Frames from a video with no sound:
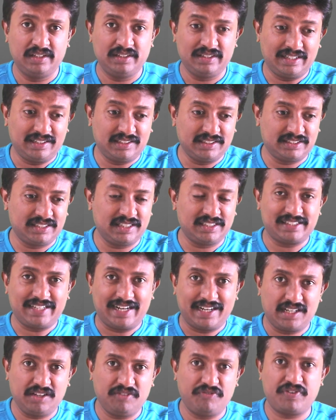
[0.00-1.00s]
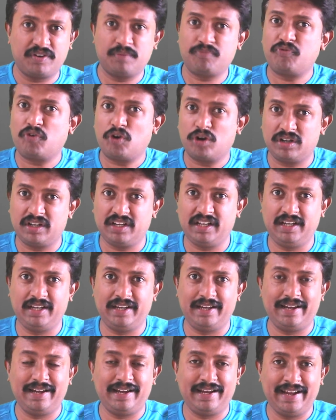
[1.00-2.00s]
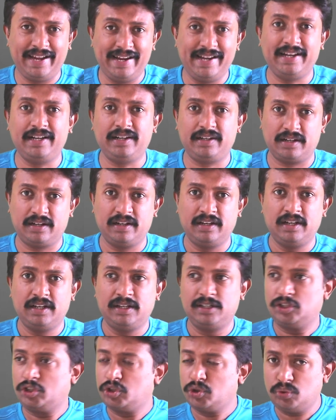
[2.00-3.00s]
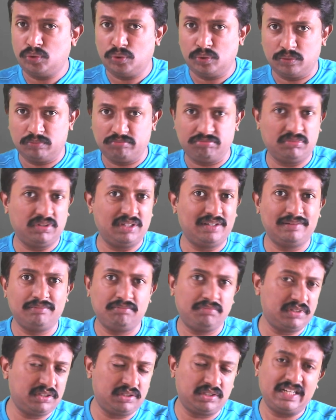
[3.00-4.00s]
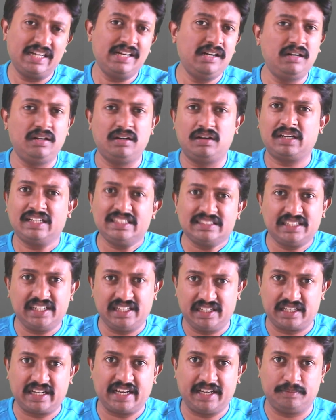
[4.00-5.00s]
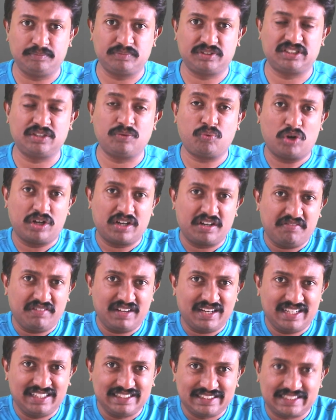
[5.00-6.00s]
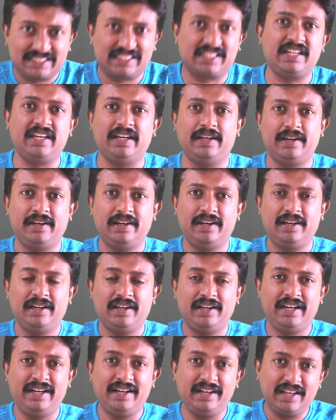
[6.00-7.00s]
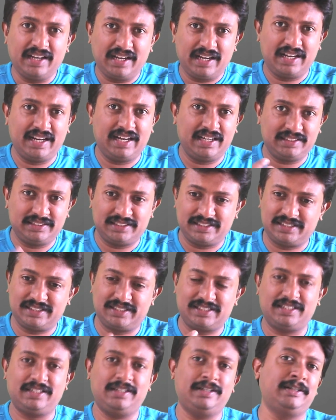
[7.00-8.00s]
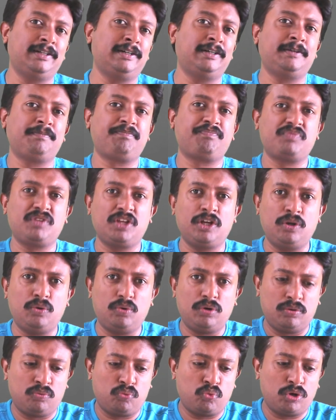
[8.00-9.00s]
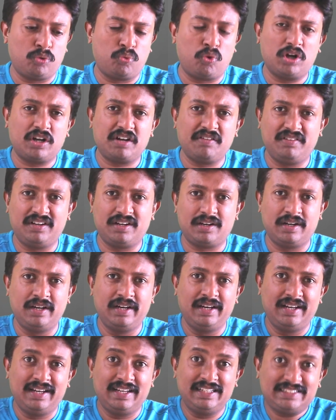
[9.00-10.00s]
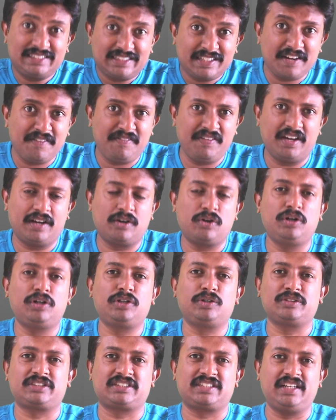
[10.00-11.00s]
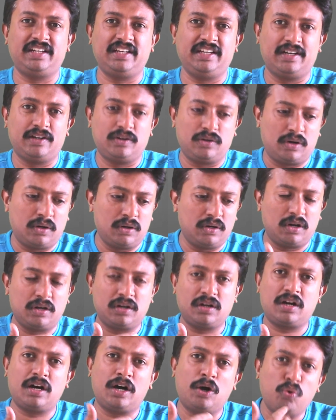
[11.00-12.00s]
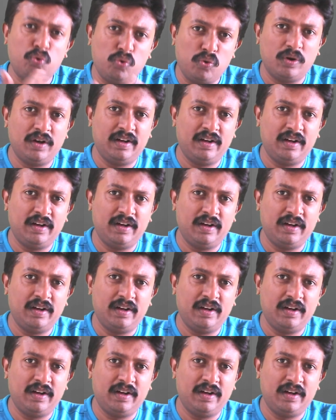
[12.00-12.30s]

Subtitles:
that is starting from 48 to till recent times, whatever history India has, whatever history we are going to study on how